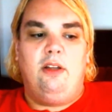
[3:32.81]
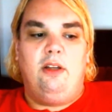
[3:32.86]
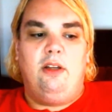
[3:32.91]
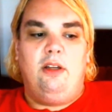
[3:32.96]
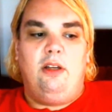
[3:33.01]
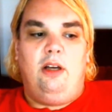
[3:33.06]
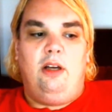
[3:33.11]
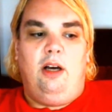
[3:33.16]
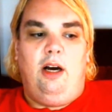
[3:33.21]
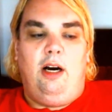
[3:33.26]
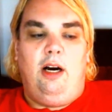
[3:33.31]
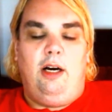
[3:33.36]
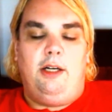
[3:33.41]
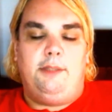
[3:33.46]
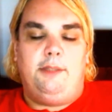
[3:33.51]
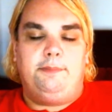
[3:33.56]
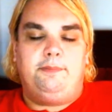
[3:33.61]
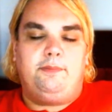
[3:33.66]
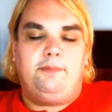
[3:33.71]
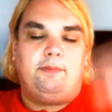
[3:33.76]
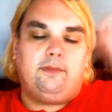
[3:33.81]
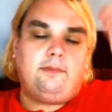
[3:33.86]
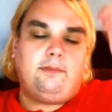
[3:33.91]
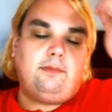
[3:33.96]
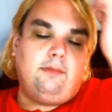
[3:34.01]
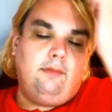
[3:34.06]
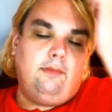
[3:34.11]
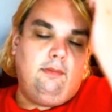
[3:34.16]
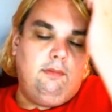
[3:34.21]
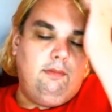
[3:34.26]
Um,
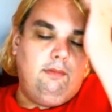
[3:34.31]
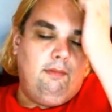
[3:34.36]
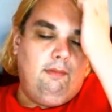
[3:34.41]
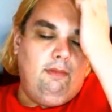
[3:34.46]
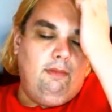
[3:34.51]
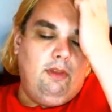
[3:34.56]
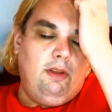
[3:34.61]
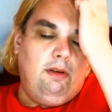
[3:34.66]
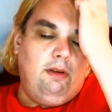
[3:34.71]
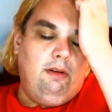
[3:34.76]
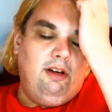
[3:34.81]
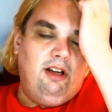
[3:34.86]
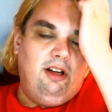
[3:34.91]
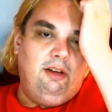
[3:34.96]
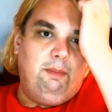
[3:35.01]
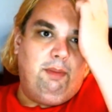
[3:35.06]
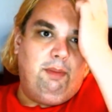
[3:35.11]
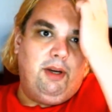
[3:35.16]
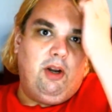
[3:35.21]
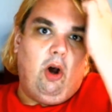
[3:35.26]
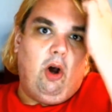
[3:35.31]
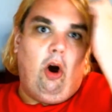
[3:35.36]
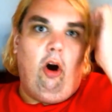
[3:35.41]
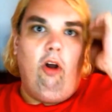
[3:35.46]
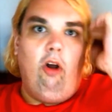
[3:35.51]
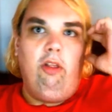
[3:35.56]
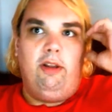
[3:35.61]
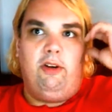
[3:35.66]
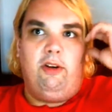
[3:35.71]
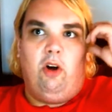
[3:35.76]
but
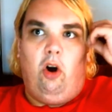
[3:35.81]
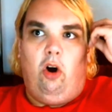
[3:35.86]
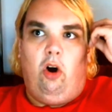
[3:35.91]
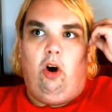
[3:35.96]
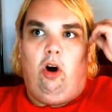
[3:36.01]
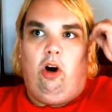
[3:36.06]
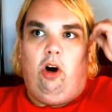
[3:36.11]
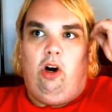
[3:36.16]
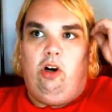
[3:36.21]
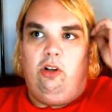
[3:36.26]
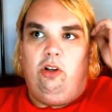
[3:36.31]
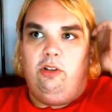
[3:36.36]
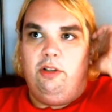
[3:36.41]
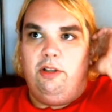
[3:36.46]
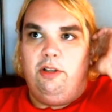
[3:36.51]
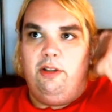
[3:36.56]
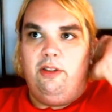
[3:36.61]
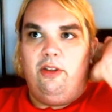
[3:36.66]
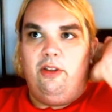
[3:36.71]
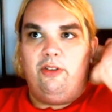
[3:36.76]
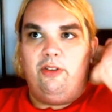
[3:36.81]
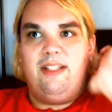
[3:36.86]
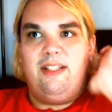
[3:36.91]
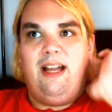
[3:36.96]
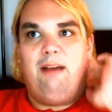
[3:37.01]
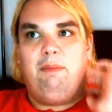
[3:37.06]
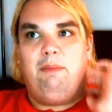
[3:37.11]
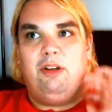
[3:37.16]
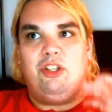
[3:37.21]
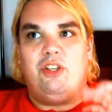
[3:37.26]
all in all, there's not
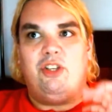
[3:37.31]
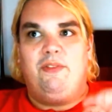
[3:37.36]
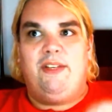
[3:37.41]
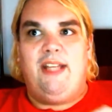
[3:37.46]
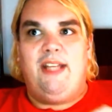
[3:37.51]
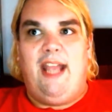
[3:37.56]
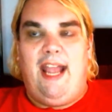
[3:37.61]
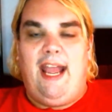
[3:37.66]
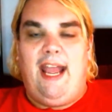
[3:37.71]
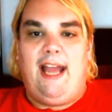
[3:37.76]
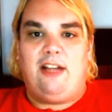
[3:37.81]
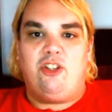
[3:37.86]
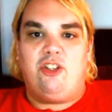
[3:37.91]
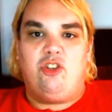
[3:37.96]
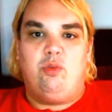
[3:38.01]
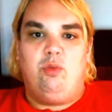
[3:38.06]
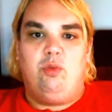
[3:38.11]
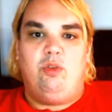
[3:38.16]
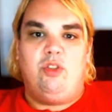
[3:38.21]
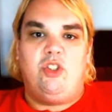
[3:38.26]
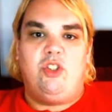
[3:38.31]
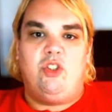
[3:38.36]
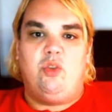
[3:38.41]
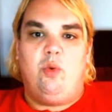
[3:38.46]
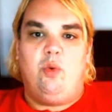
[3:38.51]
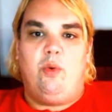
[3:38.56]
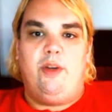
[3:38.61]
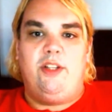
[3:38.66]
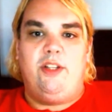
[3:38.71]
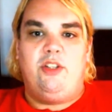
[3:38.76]
much of an actual
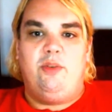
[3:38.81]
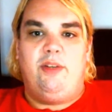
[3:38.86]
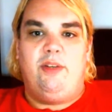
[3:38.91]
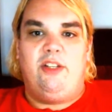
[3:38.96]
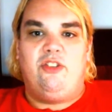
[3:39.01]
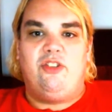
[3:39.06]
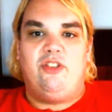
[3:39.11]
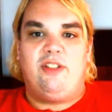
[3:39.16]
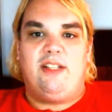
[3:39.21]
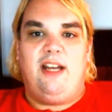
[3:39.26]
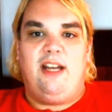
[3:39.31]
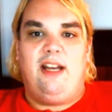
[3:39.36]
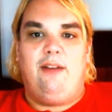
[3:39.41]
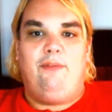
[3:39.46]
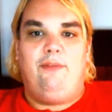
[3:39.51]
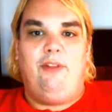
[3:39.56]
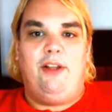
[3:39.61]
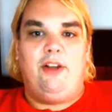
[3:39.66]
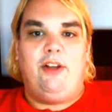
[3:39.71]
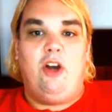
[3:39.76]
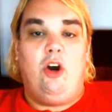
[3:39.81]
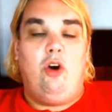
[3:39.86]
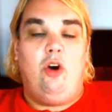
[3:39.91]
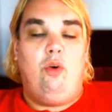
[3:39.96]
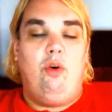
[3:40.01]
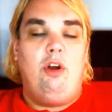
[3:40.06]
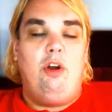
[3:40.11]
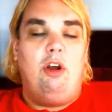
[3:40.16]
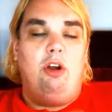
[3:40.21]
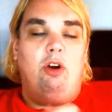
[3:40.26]
story to it. It's just kind of like, oh,
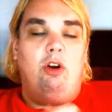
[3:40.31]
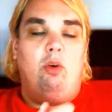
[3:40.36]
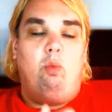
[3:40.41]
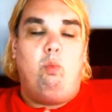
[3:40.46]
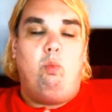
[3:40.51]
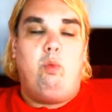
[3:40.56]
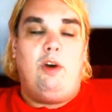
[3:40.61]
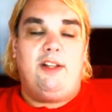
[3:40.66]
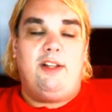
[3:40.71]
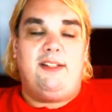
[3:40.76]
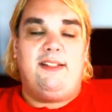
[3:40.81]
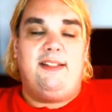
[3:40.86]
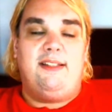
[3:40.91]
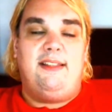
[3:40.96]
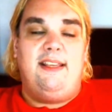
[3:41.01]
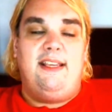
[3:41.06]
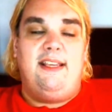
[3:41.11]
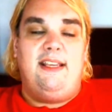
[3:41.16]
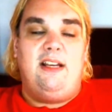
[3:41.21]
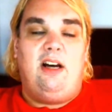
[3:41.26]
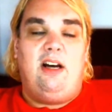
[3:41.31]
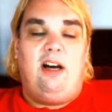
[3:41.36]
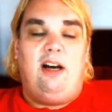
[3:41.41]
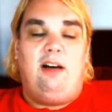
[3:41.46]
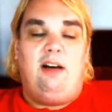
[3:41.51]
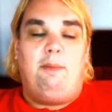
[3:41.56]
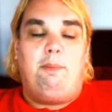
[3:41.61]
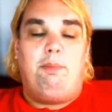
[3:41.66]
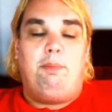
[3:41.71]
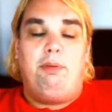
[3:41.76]
what's the uh,
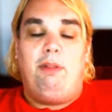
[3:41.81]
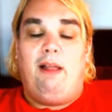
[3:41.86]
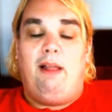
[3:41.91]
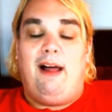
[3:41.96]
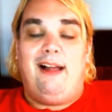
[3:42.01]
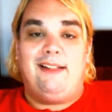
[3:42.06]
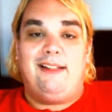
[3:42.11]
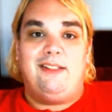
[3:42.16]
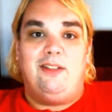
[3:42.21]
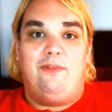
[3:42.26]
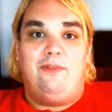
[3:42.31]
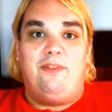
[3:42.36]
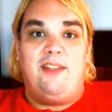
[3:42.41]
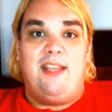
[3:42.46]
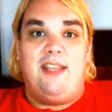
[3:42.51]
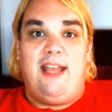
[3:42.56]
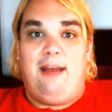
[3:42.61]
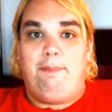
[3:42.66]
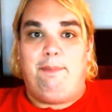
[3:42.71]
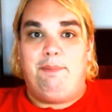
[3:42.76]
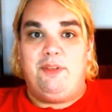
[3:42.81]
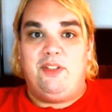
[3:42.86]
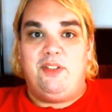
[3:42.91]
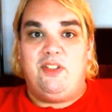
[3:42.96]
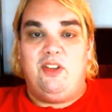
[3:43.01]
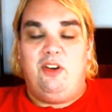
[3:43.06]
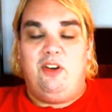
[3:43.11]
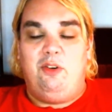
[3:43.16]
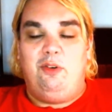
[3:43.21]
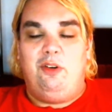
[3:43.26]
plot of the
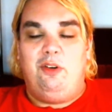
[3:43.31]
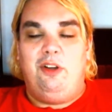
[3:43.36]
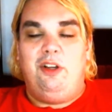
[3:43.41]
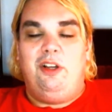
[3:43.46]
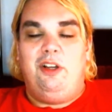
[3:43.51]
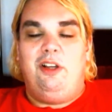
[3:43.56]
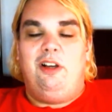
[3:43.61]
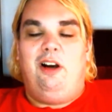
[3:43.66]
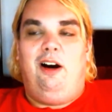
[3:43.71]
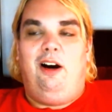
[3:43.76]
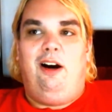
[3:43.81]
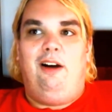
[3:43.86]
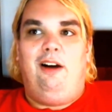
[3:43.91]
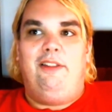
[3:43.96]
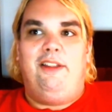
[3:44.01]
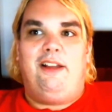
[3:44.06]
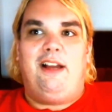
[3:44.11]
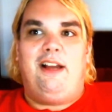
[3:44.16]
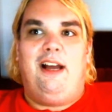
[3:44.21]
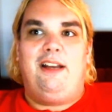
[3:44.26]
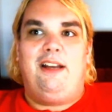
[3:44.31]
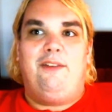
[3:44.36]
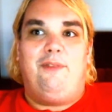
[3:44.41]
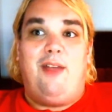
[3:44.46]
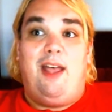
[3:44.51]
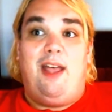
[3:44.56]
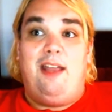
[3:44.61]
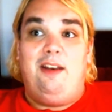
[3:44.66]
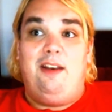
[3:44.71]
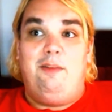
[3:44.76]
episode? Uh, the kind of
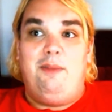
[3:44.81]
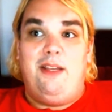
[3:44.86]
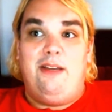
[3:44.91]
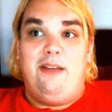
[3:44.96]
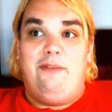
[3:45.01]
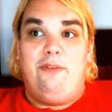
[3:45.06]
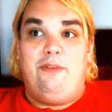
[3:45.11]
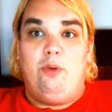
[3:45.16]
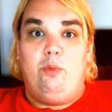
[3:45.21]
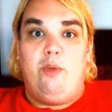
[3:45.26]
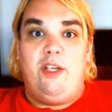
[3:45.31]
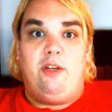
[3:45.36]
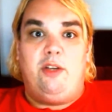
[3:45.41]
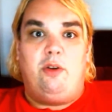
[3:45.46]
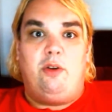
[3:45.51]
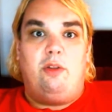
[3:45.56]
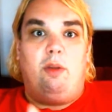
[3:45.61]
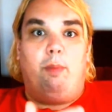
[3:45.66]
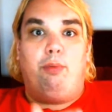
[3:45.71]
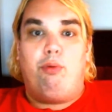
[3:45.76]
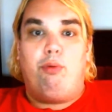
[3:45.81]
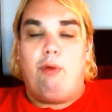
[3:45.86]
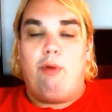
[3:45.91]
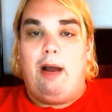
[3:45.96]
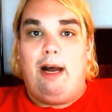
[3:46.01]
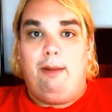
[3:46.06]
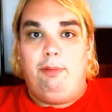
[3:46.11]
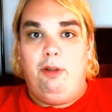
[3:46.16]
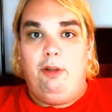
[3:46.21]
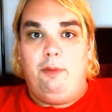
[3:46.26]
enemy of the week or the
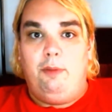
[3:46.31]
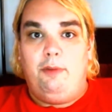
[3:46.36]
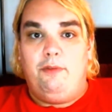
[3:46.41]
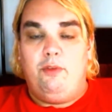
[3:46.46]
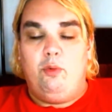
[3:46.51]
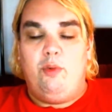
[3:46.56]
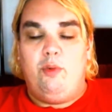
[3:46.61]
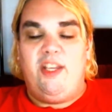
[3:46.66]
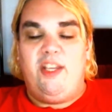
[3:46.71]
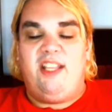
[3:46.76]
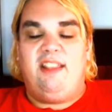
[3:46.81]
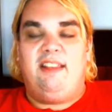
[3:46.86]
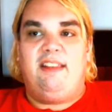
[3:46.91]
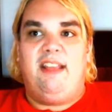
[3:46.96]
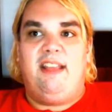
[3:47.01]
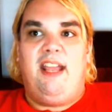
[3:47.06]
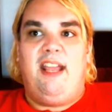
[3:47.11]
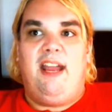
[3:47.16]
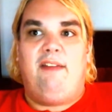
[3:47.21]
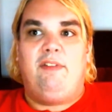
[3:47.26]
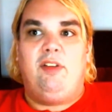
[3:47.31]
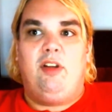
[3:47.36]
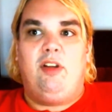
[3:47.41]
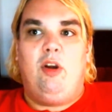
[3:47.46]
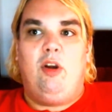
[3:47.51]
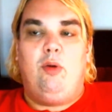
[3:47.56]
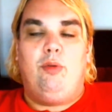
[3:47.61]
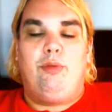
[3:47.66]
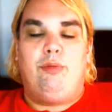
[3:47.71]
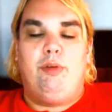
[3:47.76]
problem of the week that they have to go
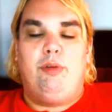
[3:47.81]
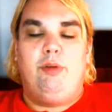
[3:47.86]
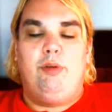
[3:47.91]
through,